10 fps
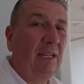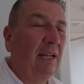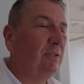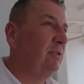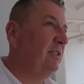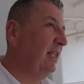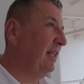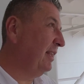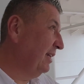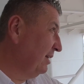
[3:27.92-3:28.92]
natural
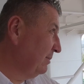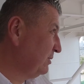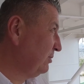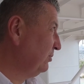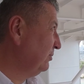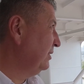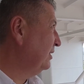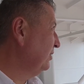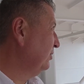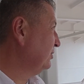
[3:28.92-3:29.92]
sunlight that comes through.
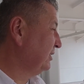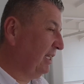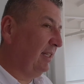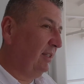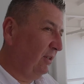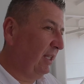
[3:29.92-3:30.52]
You